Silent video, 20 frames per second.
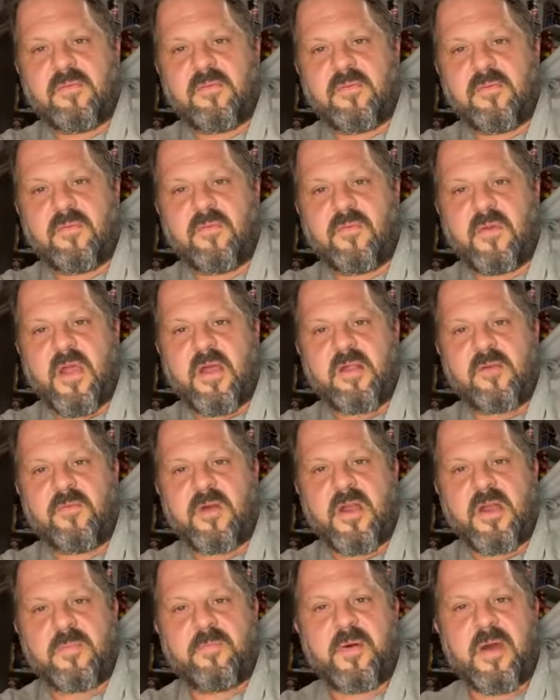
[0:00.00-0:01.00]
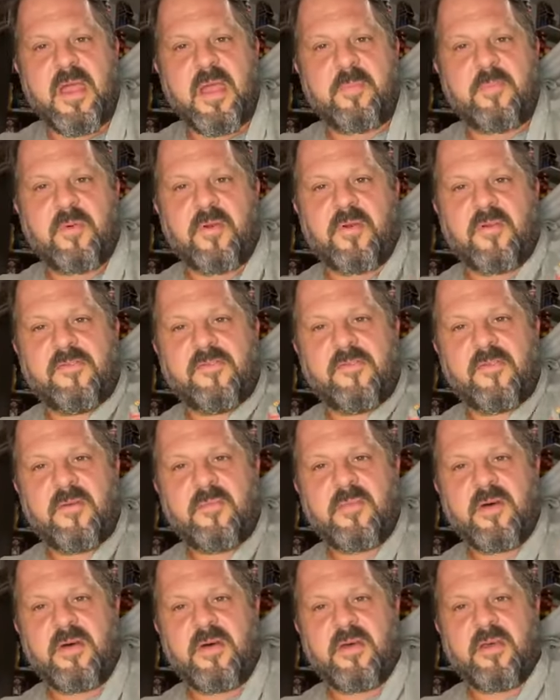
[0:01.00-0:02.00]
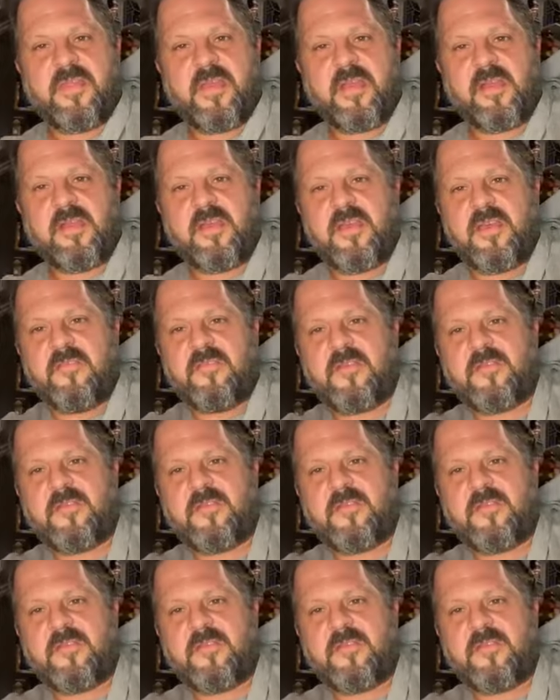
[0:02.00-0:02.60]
Rowdy Piper from They Live.